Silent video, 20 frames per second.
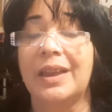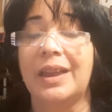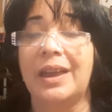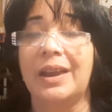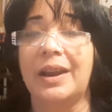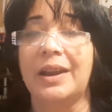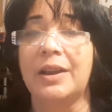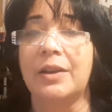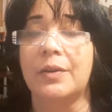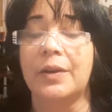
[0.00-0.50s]

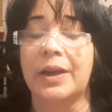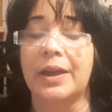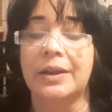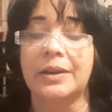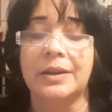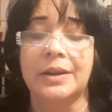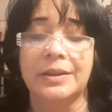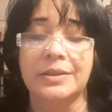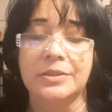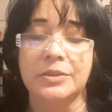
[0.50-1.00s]
And I go
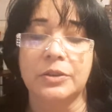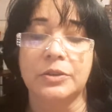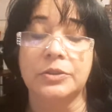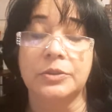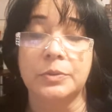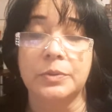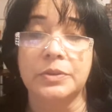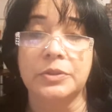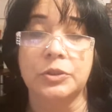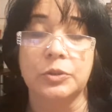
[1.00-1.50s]
ahead and I start
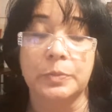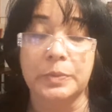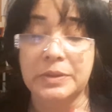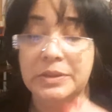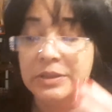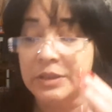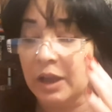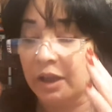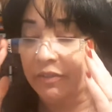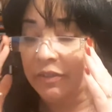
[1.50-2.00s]
doing stupid
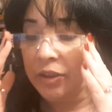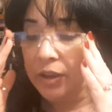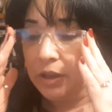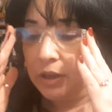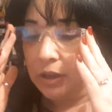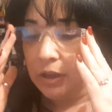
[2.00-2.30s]
stuff.